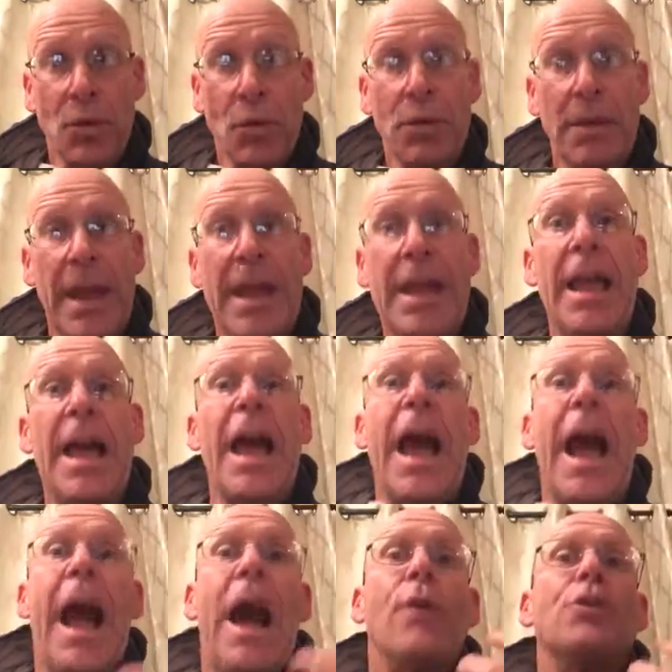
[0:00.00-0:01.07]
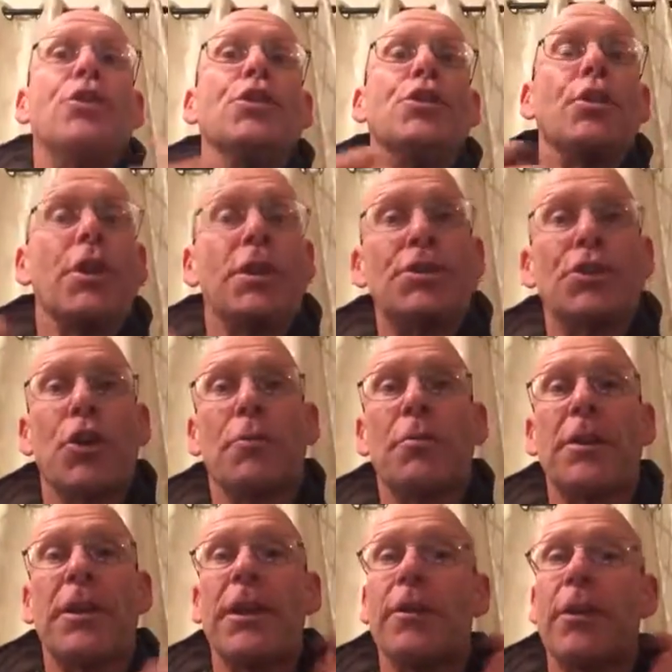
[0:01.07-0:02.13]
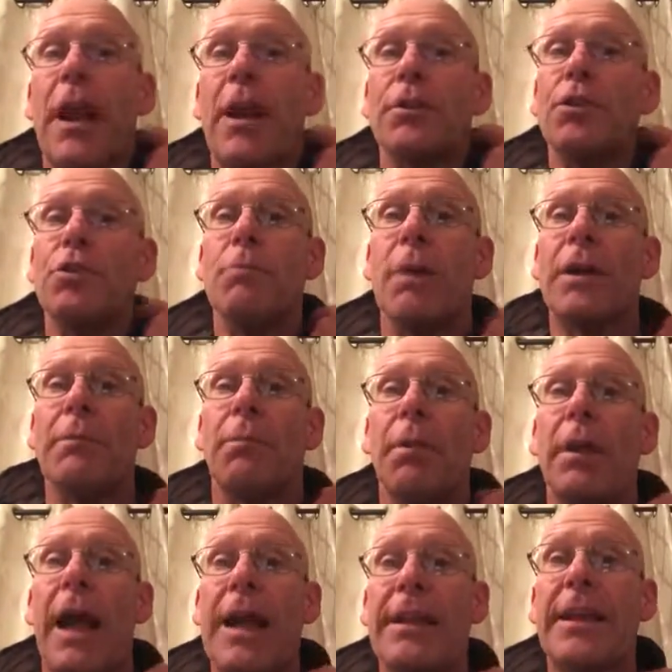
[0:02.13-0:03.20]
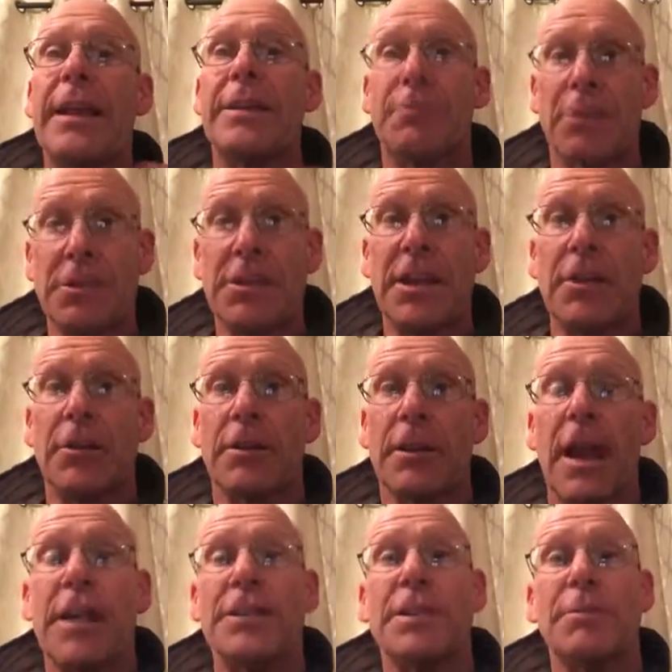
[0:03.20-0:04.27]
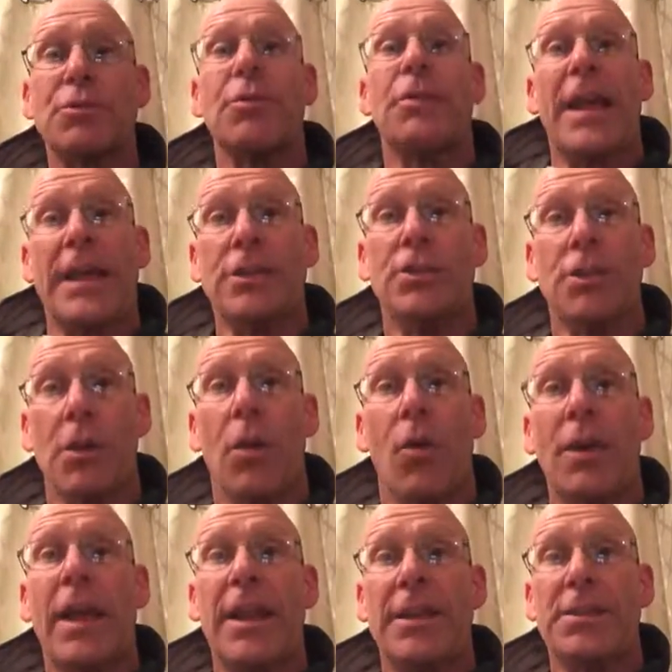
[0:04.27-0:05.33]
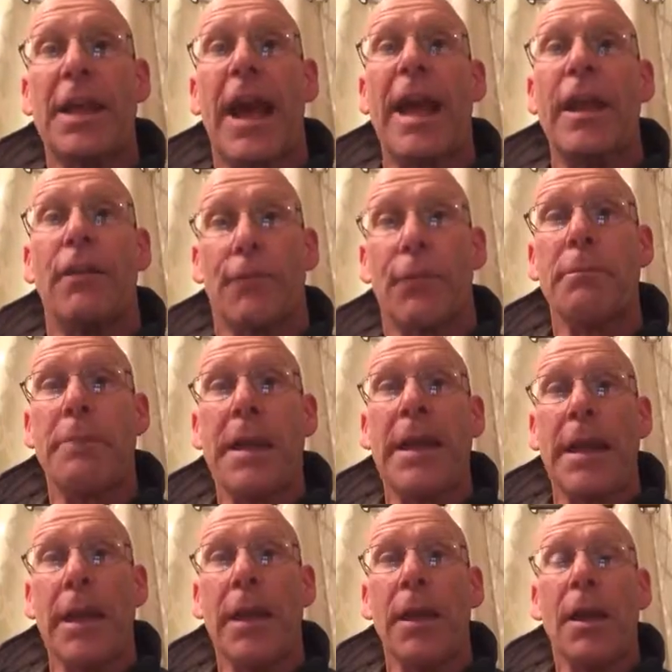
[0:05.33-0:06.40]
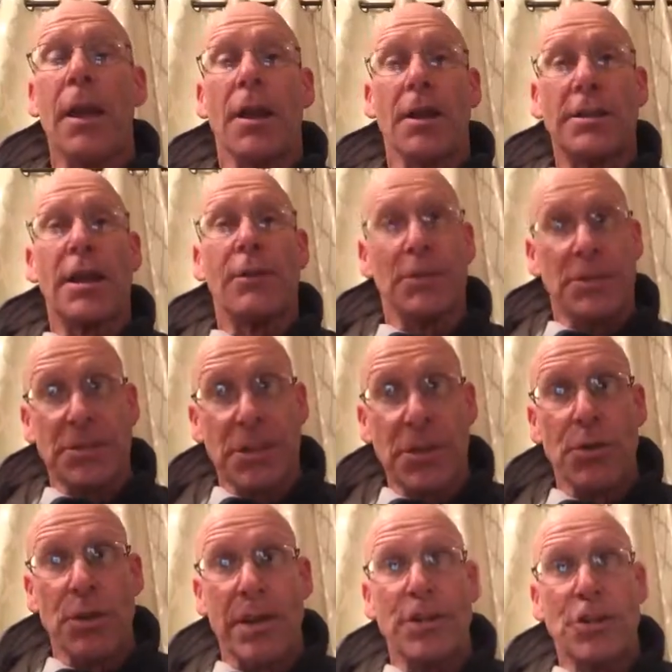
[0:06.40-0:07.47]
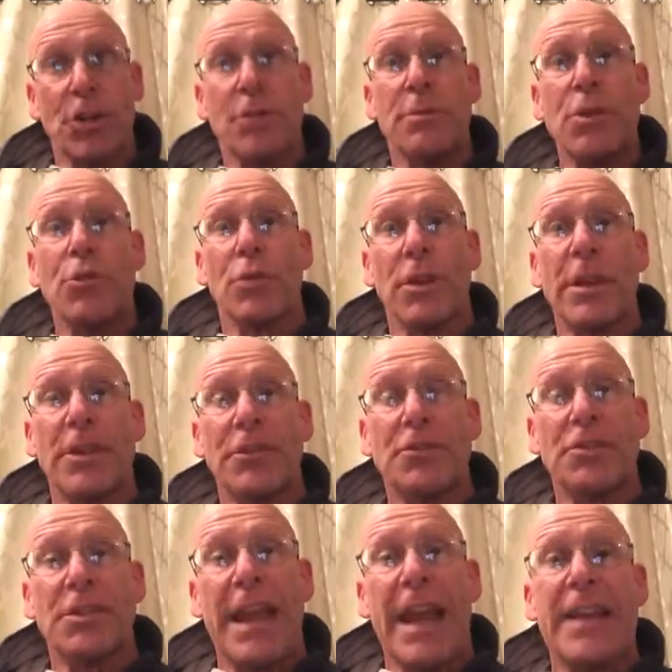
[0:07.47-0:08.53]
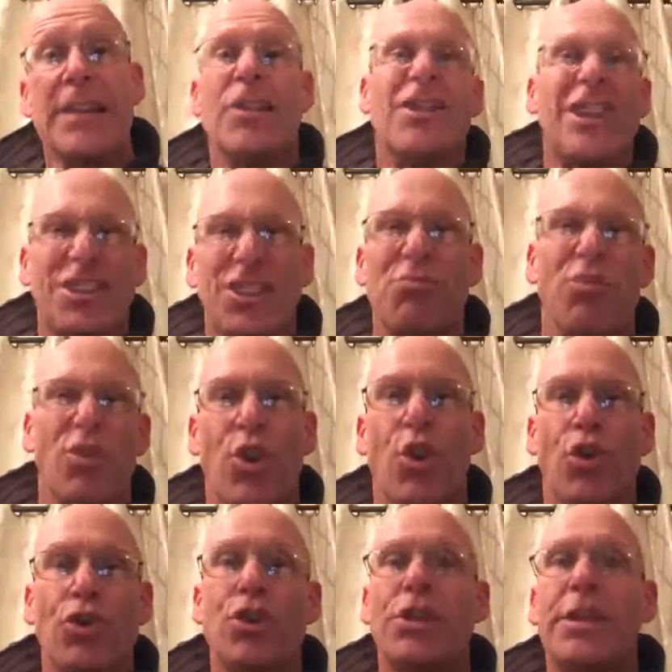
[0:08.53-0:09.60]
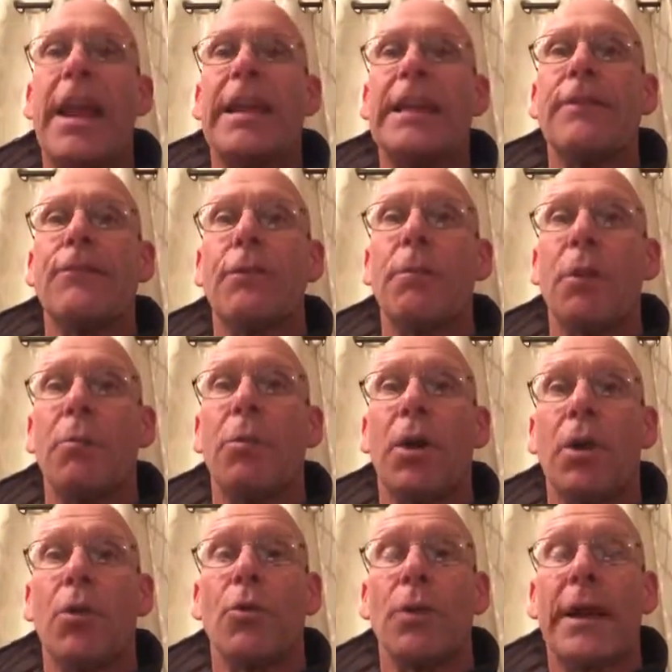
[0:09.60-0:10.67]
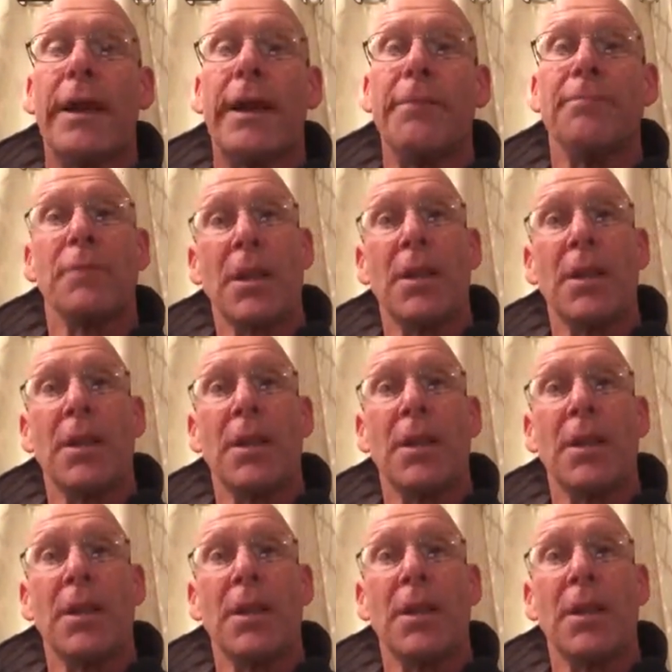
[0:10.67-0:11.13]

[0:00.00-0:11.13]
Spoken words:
Okay, how you're interpreting it or how you might apply that particular concept. So that's okay style for me, because I want to see that shows me you really understand it. You're not just regurgitating from the book, okay?